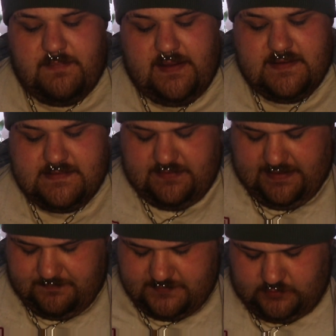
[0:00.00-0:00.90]
because
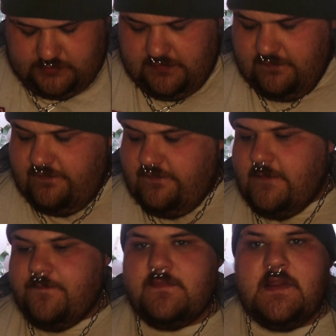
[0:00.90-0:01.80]
they sort
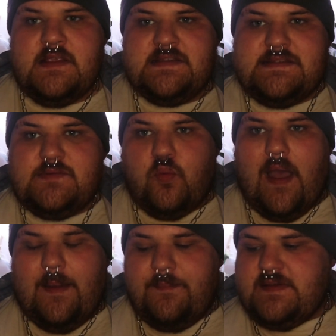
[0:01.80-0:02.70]
of
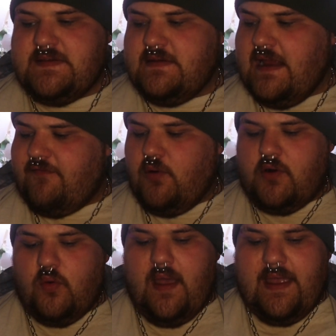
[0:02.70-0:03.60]
swept
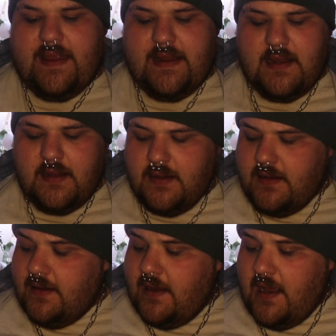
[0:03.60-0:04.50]
everyone away.
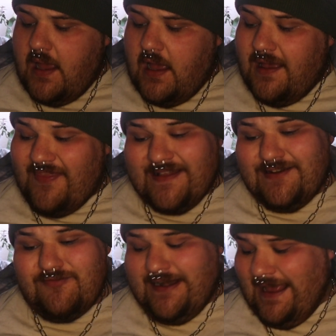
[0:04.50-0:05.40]
That
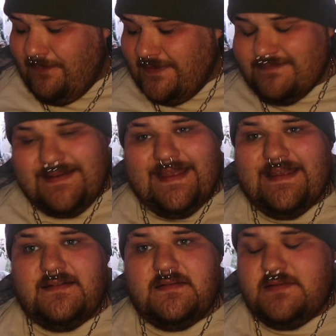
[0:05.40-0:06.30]
didn't really happen
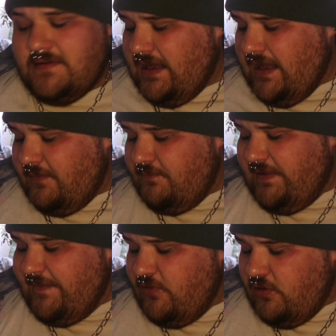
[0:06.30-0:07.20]
here.
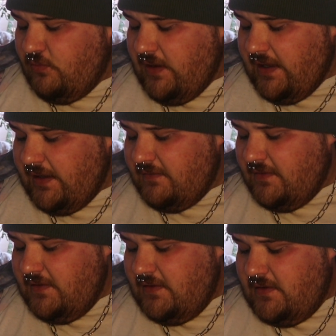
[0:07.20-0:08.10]
People were
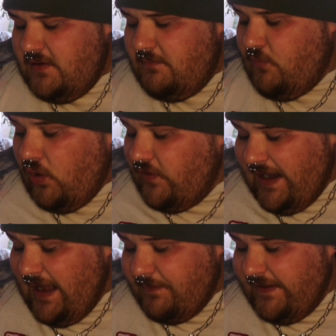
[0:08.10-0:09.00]
more
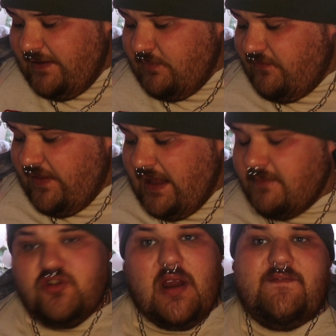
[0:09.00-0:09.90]
than happy with
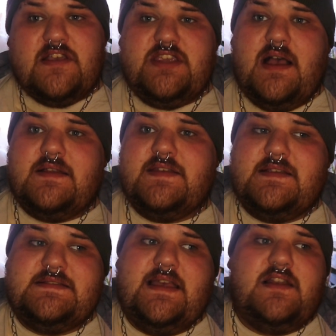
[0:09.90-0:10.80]
their
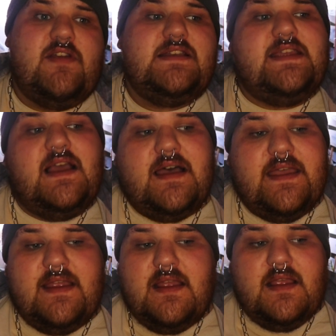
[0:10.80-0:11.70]
trifasciatas and their
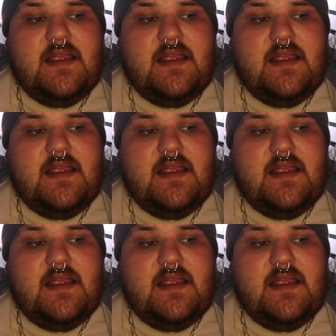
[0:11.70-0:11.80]
Laurentii.